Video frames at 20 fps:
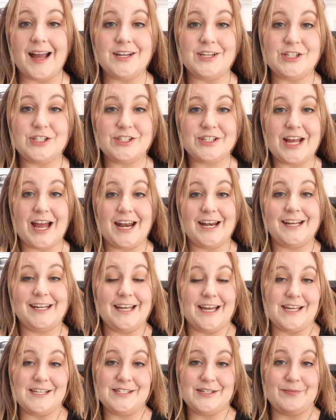I just kind of
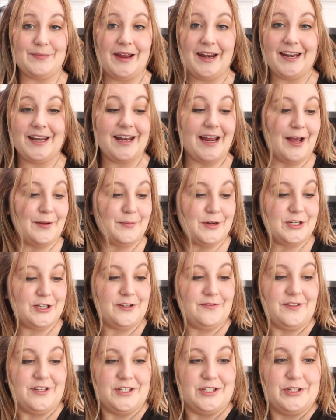guesstimated how
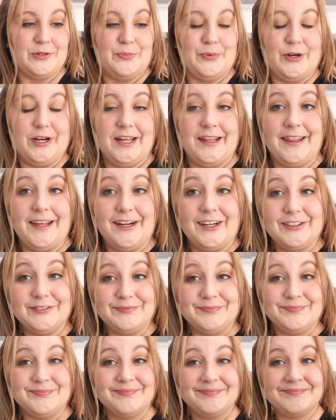much of this to put in there.
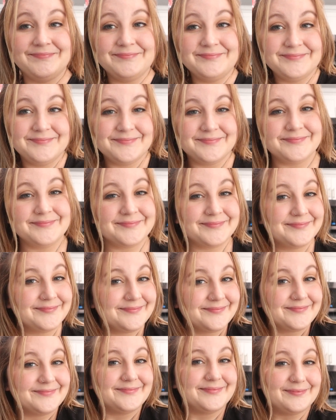
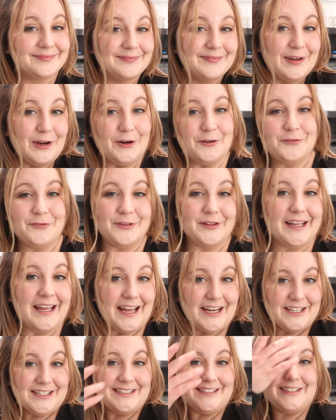Hopefully
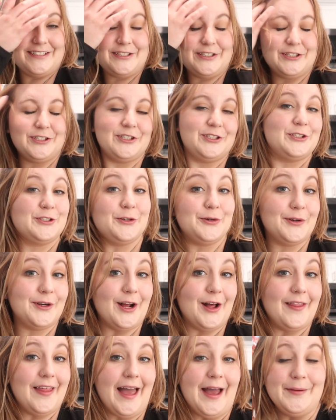I didn't just screw it all